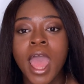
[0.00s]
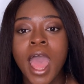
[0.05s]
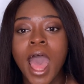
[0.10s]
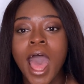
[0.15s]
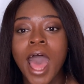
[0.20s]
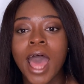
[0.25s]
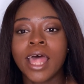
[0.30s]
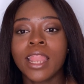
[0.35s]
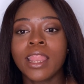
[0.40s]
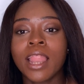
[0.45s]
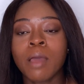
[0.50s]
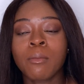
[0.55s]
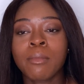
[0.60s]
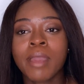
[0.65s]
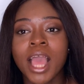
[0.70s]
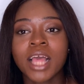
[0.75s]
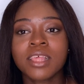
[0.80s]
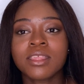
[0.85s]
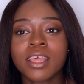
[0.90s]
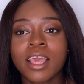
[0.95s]
And I'm
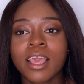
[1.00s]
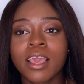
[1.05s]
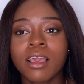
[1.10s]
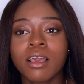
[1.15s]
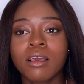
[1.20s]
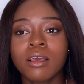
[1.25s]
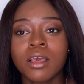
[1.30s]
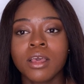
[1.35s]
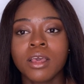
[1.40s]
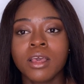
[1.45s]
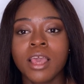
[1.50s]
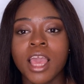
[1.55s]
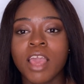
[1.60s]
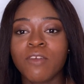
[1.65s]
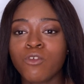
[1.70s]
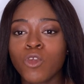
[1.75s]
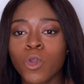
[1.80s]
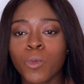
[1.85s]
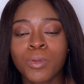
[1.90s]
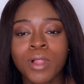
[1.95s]
guessing if
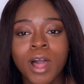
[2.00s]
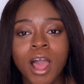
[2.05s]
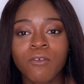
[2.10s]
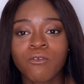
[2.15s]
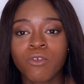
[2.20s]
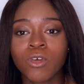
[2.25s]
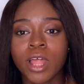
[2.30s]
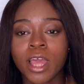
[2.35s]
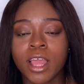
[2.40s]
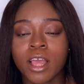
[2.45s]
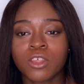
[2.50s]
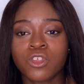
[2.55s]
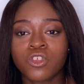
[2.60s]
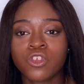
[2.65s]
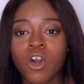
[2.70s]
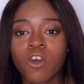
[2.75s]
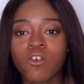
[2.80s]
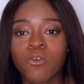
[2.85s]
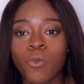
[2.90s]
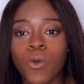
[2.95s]
you apply for like a
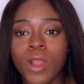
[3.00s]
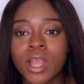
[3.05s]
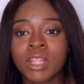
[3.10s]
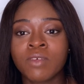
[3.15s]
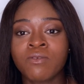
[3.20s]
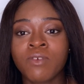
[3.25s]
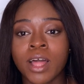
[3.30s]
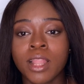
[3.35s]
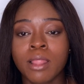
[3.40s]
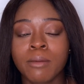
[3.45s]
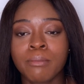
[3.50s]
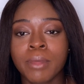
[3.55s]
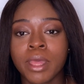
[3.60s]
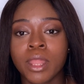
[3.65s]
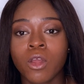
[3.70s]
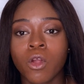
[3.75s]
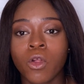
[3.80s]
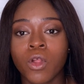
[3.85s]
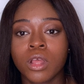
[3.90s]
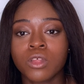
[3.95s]
software development
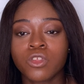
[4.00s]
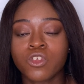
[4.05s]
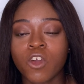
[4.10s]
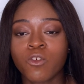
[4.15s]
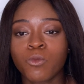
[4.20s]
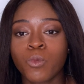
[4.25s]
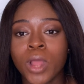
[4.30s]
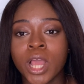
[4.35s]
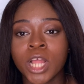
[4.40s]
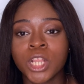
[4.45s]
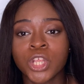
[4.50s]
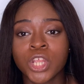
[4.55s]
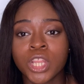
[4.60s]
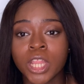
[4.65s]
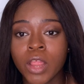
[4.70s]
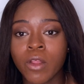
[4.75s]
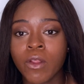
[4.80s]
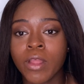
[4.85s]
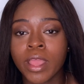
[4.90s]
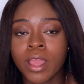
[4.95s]
or a software
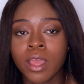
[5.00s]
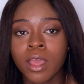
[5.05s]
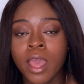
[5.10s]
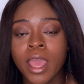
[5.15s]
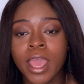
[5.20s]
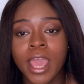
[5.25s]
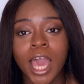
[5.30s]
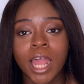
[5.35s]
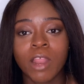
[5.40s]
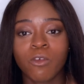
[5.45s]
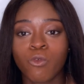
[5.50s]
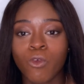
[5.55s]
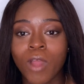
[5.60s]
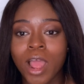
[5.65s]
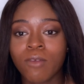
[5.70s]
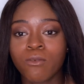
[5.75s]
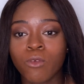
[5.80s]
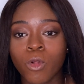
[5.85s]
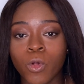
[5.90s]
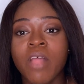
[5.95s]
engineering kind of
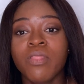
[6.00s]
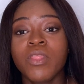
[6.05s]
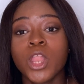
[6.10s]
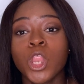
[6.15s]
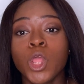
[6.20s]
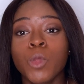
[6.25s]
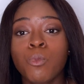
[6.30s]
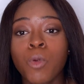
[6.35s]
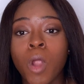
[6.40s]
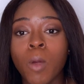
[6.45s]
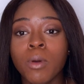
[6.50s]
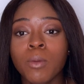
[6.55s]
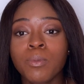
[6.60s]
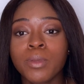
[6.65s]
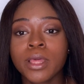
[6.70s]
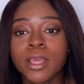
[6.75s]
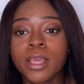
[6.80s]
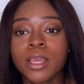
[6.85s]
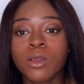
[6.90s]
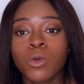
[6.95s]
grad role, then you
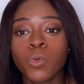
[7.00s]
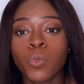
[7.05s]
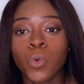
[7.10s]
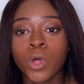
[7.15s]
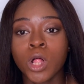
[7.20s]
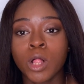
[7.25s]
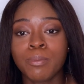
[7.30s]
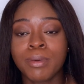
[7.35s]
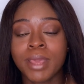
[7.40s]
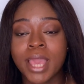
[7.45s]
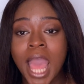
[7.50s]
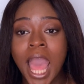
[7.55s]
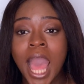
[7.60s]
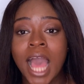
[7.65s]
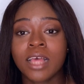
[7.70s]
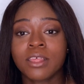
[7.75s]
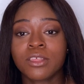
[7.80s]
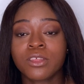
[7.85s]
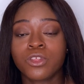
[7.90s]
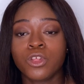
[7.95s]
probably will be
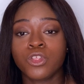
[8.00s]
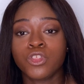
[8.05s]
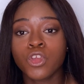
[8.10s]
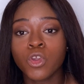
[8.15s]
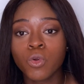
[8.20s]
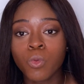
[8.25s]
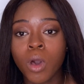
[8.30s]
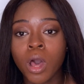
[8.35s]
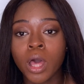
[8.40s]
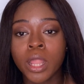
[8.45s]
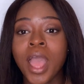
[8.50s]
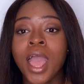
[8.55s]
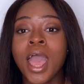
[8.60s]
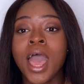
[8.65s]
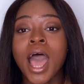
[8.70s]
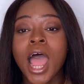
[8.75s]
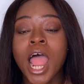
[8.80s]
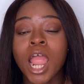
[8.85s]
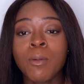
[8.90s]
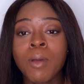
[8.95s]
asked to do one.
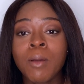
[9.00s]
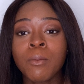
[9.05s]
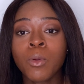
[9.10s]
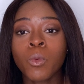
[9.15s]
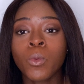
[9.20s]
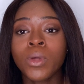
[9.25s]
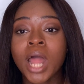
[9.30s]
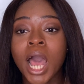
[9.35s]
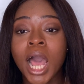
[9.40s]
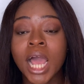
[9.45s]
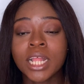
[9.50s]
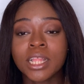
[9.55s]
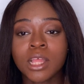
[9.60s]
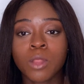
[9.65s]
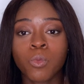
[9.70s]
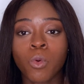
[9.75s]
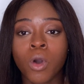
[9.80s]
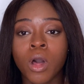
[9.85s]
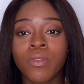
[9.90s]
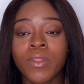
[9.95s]
I remember when I did
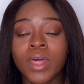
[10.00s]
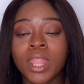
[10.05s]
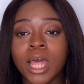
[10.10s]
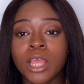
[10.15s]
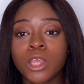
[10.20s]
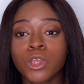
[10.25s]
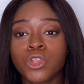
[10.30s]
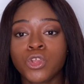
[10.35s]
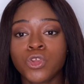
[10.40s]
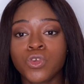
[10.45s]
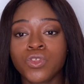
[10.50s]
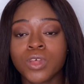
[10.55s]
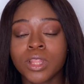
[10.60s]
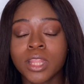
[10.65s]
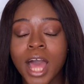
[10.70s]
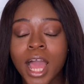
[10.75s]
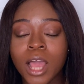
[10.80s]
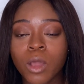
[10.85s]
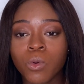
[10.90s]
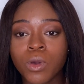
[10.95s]
one, they let you choose a
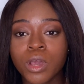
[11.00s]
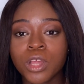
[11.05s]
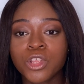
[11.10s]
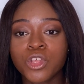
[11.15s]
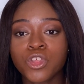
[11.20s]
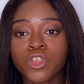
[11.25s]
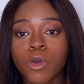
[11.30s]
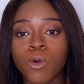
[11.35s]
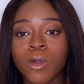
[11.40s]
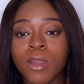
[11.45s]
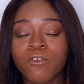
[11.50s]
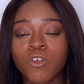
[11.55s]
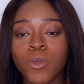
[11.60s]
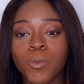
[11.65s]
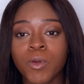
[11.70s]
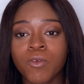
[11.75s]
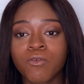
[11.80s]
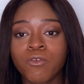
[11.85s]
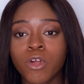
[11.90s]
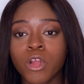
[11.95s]
language. So if you
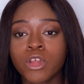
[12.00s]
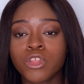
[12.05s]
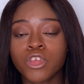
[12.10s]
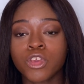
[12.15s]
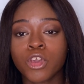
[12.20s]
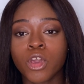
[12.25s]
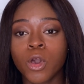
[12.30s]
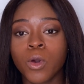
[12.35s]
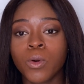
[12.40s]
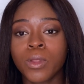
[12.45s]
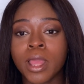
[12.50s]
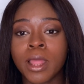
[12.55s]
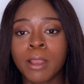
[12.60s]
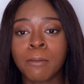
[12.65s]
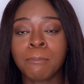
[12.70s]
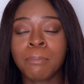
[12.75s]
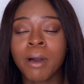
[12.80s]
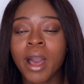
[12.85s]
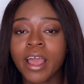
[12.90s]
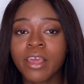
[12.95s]
prefer to code in
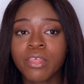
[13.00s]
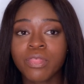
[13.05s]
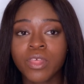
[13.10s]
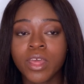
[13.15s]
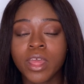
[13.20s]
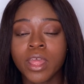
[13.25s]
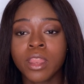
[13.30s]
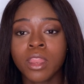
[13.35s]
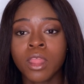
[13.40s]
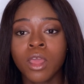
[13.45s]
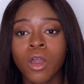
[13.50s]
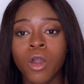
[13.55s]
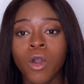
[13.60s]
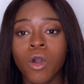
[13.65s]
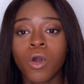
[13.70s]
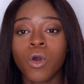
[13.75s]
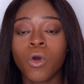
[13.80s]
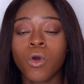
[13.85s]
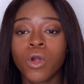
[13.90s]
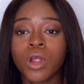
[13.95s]
Python
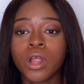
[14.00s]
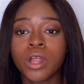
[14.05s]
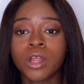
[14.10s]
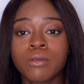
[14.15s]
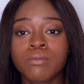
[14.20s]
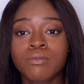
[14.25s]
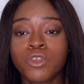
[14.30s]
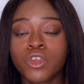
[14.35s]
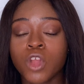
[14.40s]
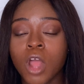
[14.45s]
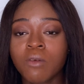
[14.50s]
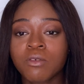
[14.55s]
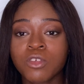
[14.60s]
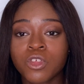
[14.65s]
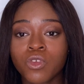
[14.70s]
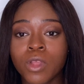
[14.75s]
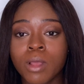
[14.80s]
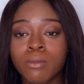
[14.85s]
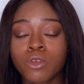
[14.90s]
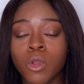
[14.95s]
or
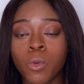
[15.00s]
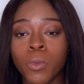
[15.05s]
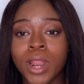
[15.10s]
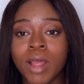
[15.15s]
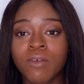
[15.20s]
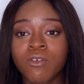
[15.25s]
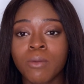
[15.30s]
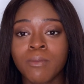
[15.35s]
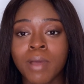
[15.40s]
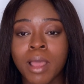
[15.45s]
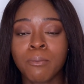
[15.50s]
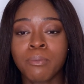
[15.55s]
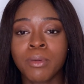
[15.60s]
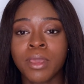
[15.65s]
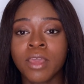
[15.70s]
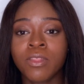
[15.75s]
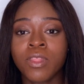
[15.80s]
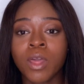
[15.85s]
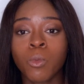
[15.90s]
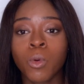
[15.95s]
JavaScript or whatever it might
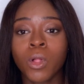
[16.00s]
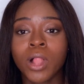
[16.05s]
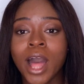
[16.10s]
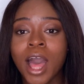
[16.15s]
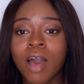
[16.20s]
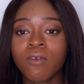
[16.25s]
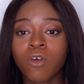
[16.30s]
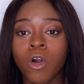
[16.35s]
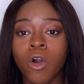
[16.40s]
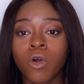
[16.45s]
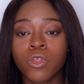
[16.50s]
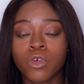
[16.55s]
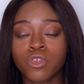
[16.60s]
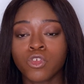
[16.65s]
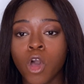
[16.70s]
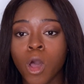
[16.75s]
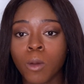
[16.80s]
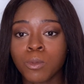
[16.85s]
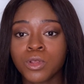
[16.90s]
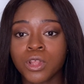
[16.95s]
be, they will have all those
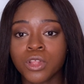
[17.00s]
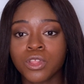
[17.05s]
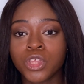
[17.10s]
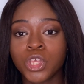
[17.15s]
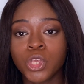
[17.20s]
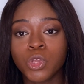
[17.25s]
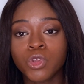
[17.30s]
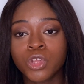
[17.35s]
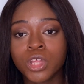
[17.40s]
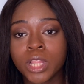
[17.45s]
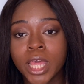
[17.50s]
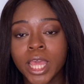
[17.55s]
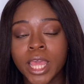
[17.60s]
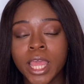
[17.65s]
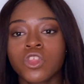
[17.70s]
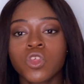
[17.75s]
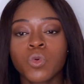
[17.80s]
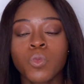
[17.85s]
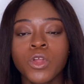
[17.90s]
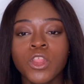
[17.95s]
options usually.
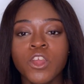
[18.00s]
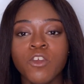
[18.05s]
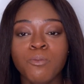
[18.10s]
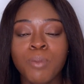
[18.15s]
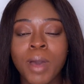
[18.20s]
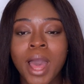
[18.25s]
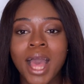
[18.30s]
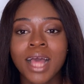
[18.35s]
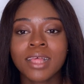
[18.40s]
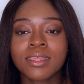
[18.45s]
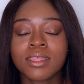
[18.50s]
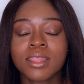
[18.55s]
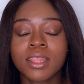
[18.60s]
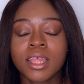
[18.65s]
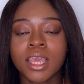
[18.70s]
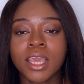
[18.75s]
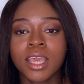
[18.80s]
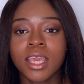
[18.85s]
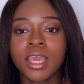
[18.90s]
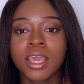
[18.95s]
So when you pass
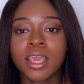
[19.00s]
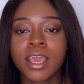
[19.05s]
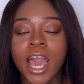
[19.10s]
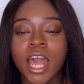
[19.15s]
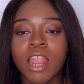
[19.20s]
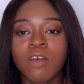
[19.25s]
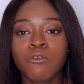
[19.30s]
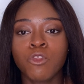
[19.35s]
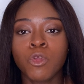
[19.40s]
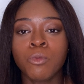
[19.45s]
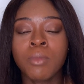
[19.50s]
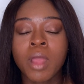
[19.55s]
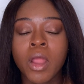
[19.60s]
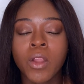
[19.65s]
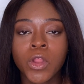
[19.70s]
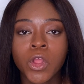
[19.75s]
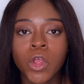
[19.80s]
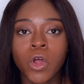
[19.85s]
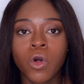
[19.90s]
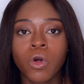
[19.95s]
the kind of
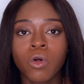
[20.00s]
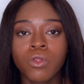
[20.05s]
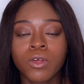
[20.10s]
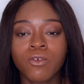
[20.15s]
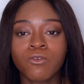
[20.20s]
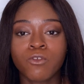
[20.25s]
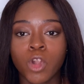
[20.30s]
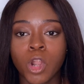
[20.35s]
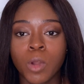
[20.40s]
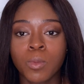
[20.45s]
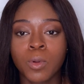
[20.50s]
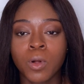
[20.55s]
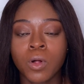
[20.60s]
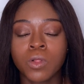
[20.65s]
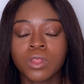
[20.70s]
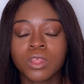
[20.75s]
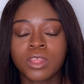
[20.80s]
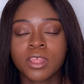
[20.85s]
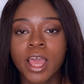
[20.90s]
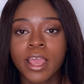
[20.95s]
numerical, the verbal,
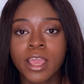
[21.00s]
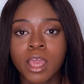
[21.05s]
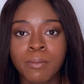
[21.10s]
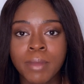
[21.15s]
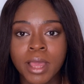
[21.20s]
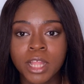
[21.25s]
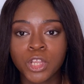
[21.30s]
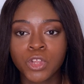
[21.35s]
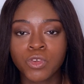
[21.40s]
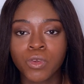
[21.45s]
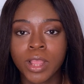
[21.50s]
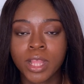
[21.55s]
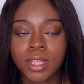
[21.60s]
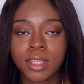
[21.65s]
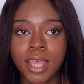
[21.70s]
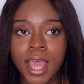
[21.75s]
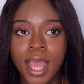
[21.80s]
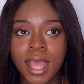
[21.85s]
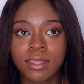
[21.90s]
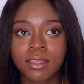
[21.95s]
the psychometric
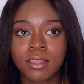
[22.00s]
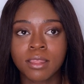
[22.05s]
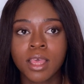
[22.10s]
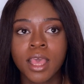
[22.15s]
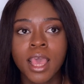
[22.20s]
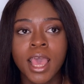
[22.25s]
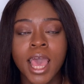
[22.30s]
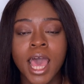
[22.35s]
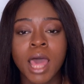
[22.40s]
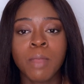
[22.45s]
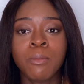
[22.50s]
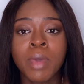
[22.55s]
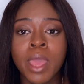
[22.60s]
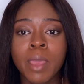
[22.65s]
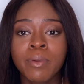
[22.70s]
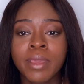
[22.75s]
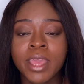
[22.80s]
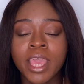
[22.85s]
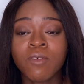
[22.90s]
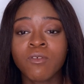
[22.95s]
test, and
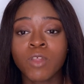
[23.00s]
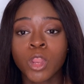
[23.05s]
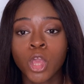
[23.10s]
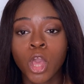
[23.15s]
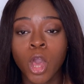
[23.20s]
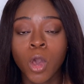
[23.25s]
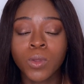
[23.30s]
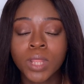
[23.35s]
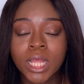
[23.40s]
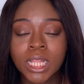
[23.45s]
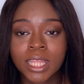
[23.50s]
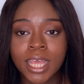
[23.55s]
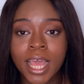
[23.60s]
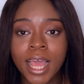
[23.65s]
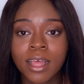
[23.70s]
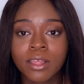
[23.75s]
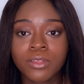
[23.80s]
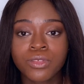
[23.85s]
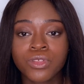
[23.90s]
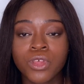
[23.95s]
maybe even coding
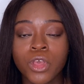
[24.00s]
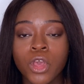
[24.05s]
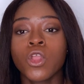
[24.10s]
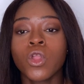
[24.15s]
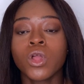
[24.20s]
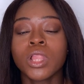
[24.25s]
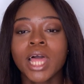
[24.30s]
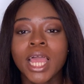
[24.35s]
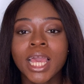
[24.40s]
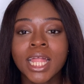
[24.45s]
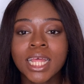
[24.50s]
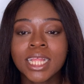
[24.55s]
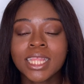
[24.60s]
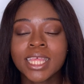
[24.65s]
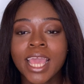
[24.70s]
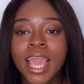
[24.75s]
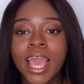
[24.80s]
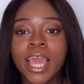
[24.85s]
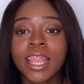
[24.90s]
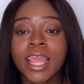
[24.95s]
tests, you're likely to
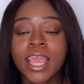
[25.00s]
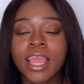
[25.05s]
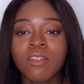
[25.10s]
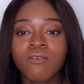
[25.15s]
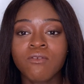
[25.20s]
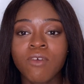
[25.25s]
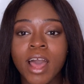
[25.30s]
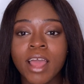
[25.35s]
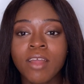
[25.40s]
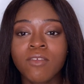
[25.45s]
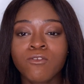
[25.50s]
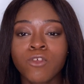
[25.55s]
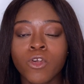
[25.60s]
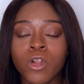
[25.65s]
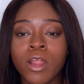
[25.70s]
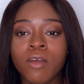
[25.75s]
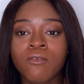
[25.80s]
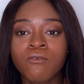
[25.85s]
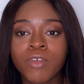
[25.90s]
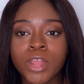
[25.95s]
get an invite for
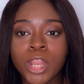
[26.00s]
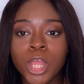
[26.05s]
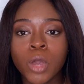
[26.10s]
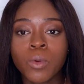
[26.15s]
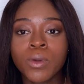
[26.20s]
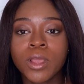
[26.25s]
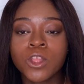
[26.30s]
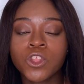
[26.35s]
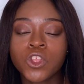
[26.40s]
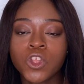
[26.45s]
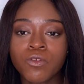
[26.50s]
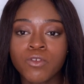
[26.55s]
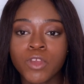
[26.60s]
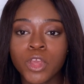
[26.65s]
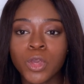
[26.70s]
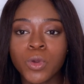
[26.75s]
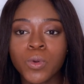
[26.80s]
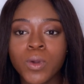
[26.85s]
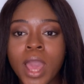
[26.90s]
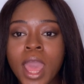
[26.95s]
a video interview.